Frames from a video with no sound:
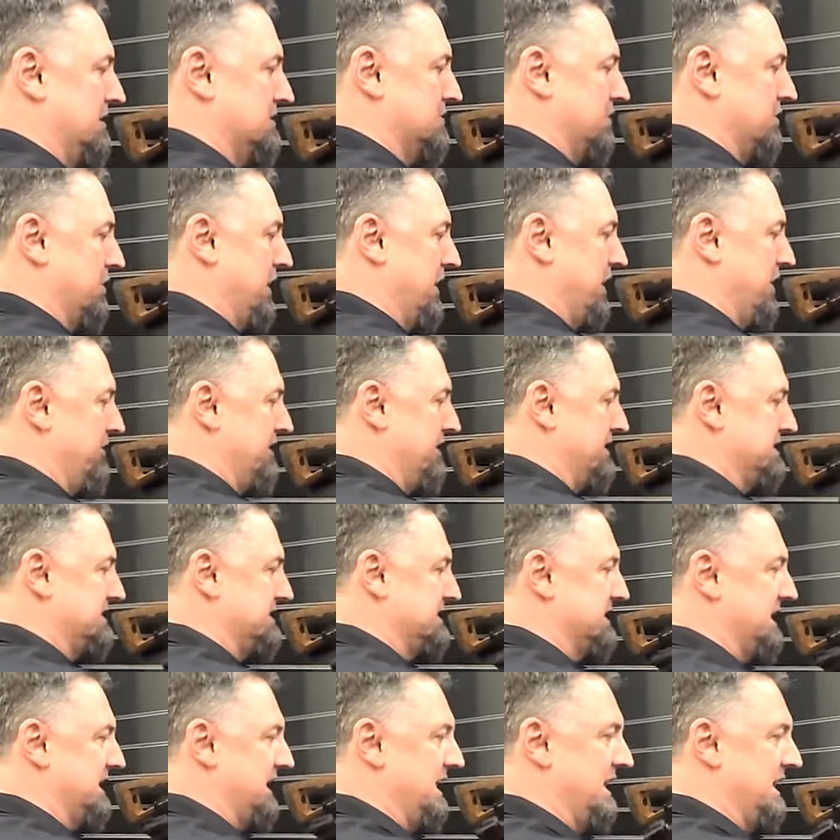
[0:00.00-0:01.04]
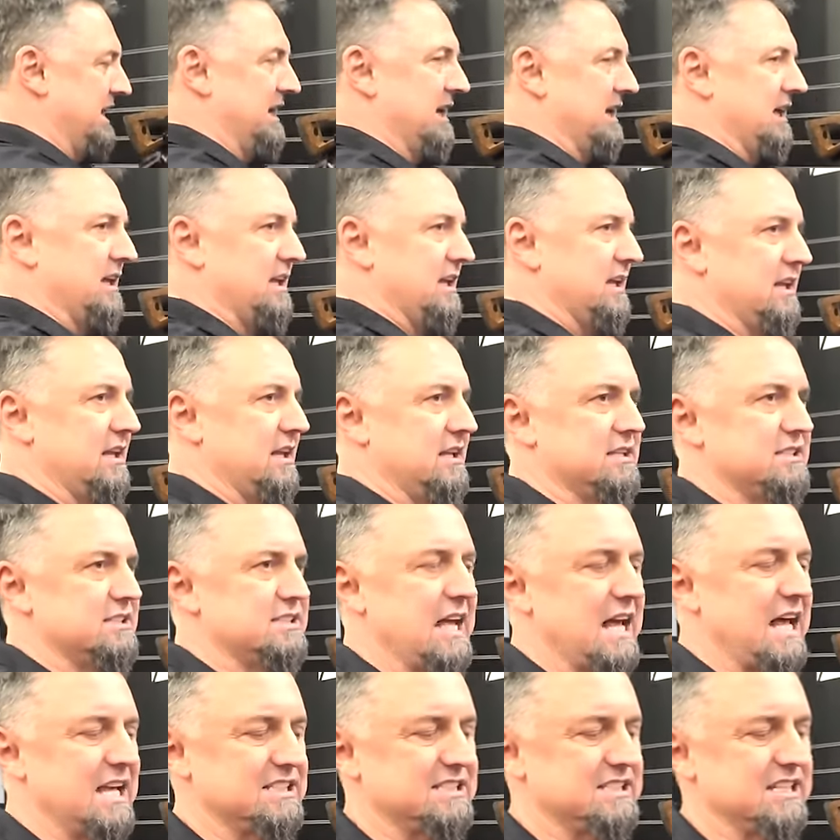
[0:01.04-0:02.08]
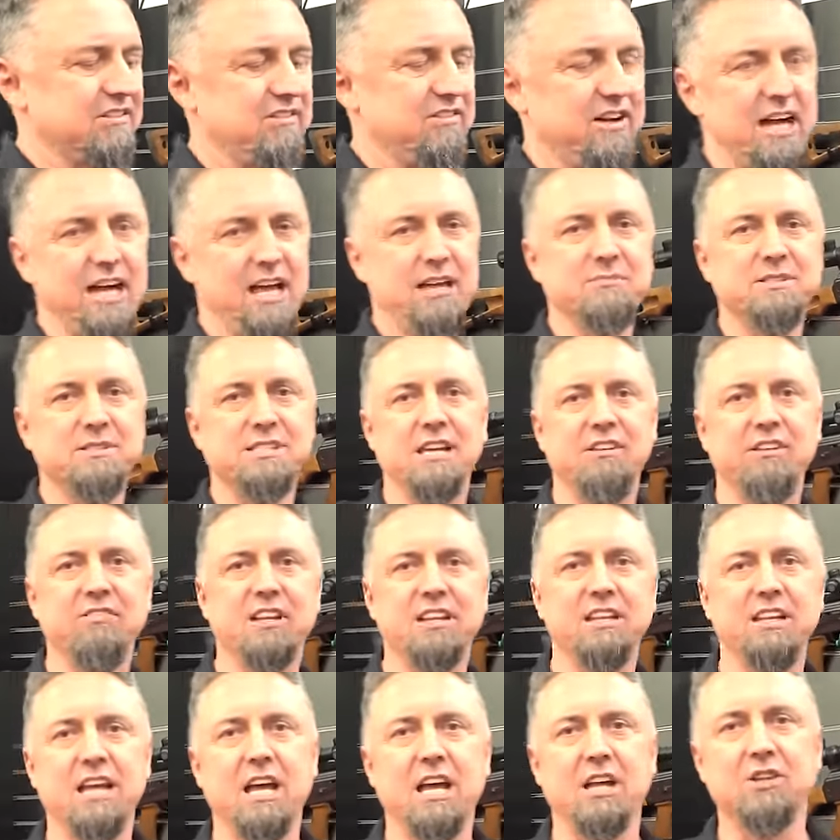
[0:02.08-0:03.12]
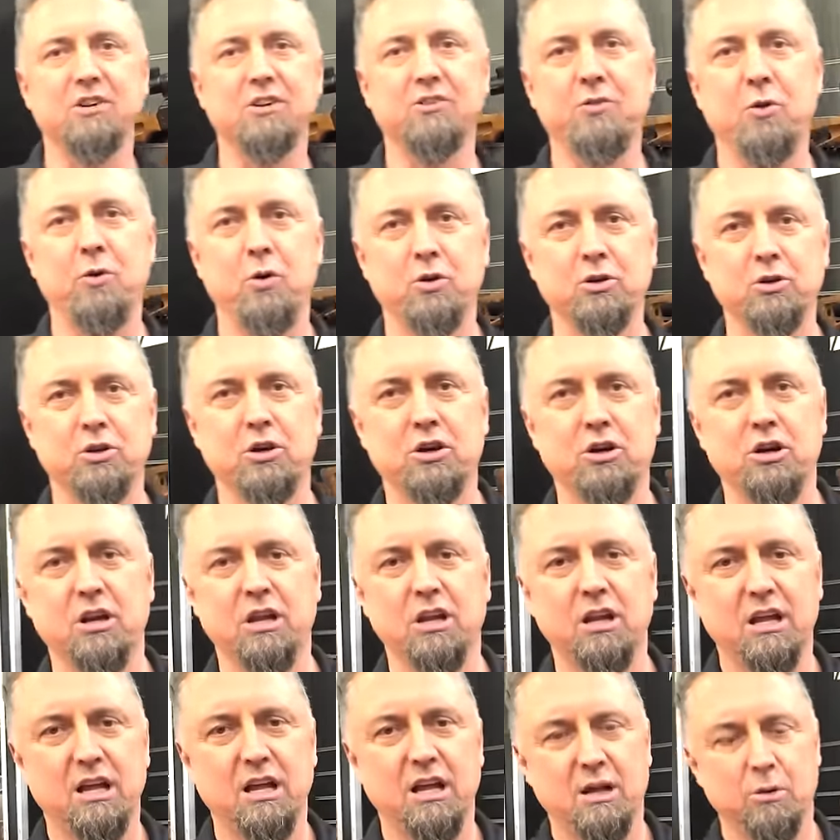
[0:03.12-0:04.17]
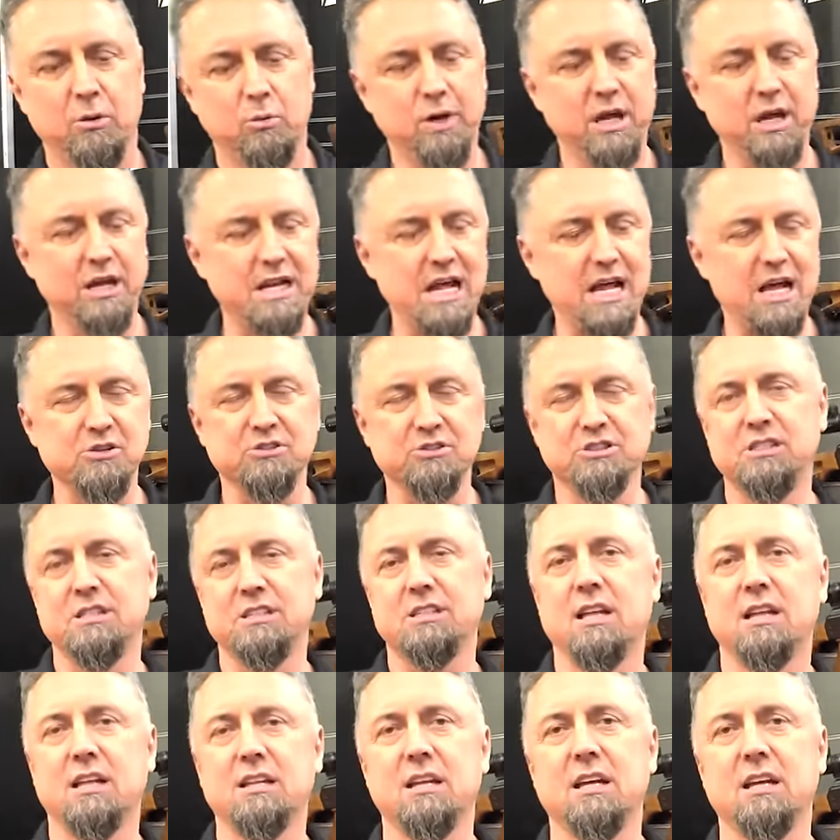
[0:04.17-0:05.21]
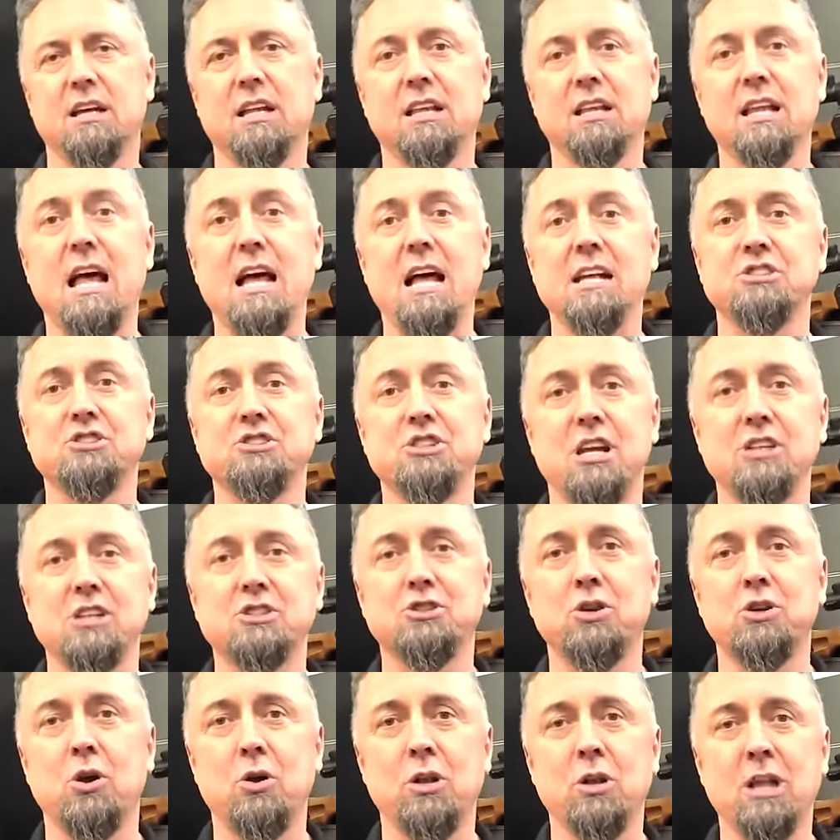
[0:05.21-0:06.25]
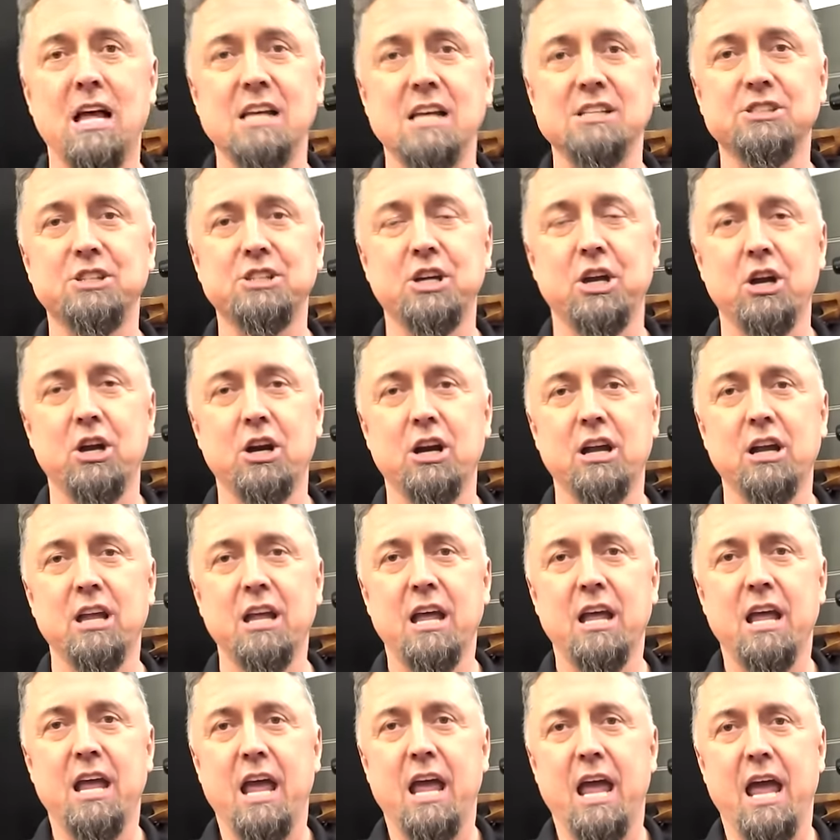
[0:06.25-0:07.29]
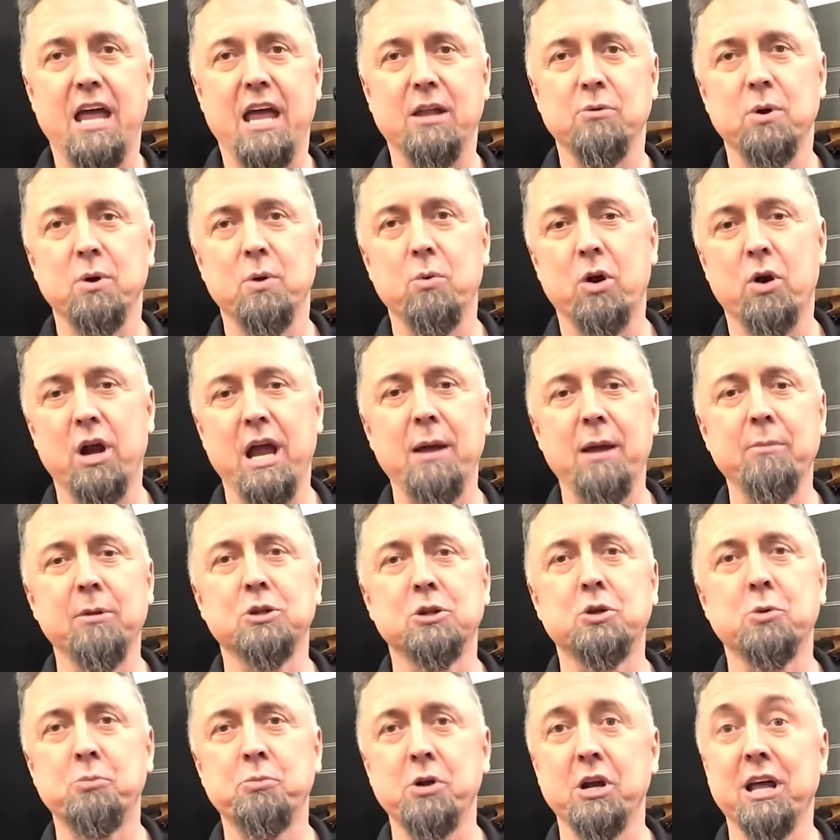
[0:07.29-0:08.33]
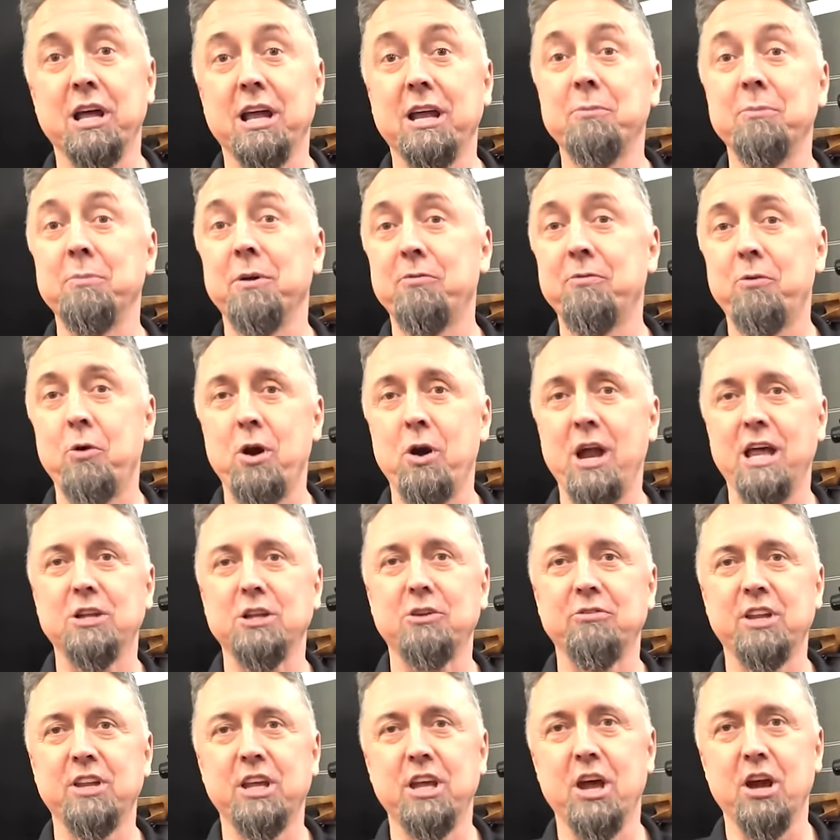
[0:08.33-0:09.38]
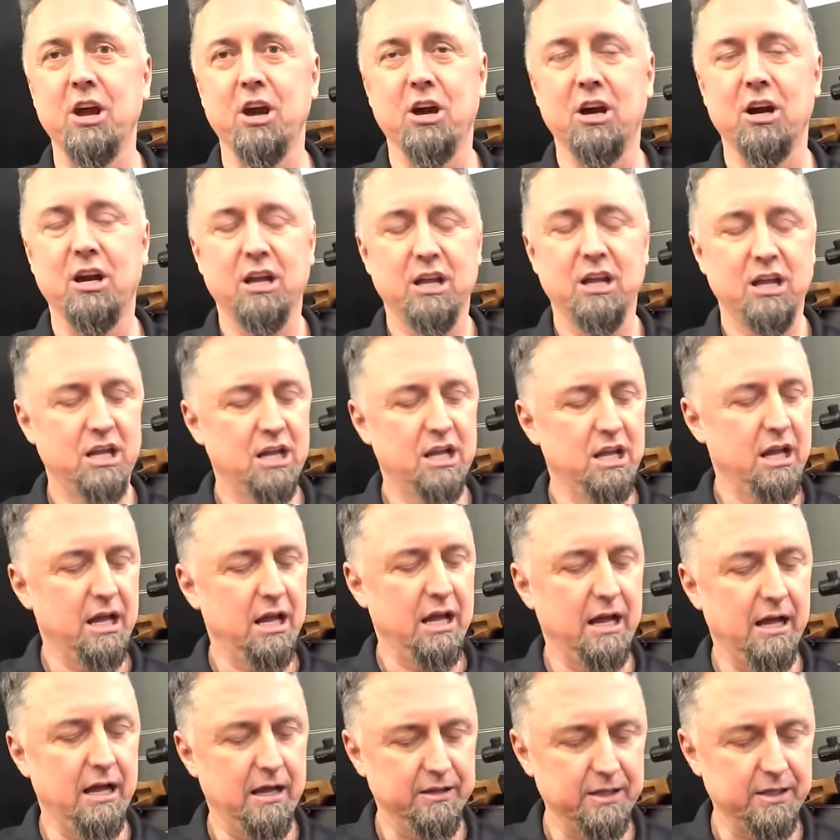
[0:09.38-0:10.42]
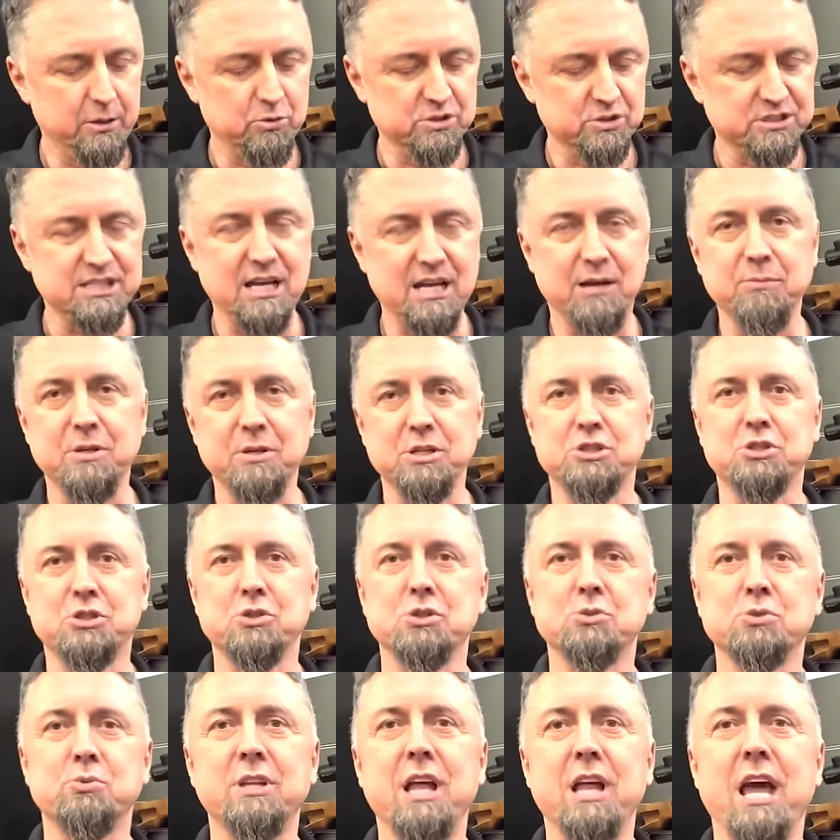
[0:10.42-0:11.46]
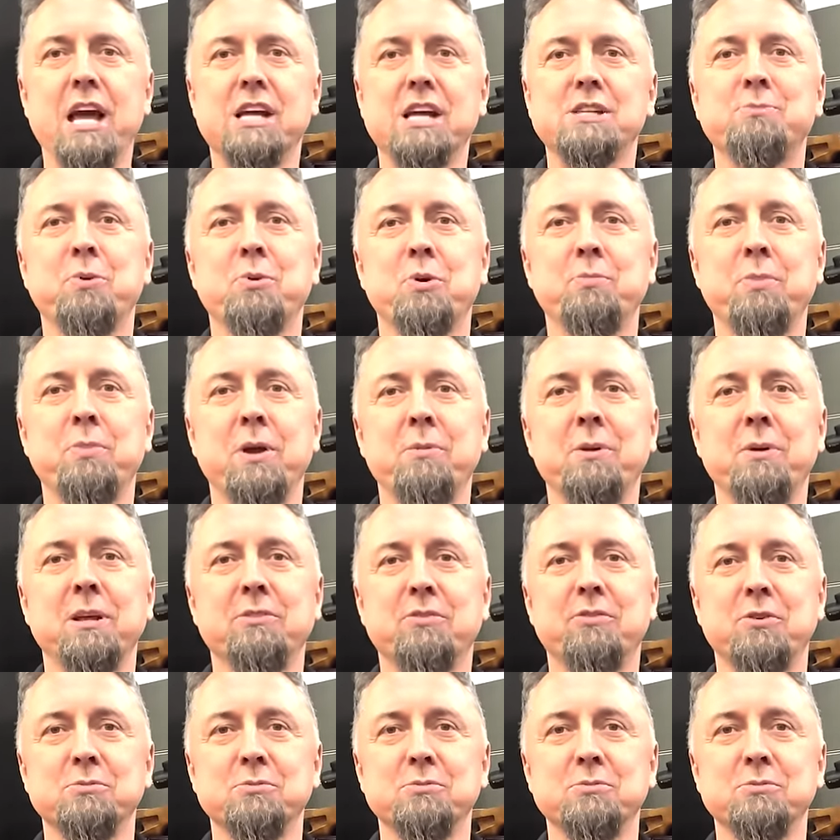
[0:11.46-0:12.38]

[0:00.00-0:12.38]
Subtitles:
So here is ZASTAVA M7, the underfolder. We announced it at the last SHOT Show last year, and we were able to bring it in before end of the year. There were some issues with the export permit,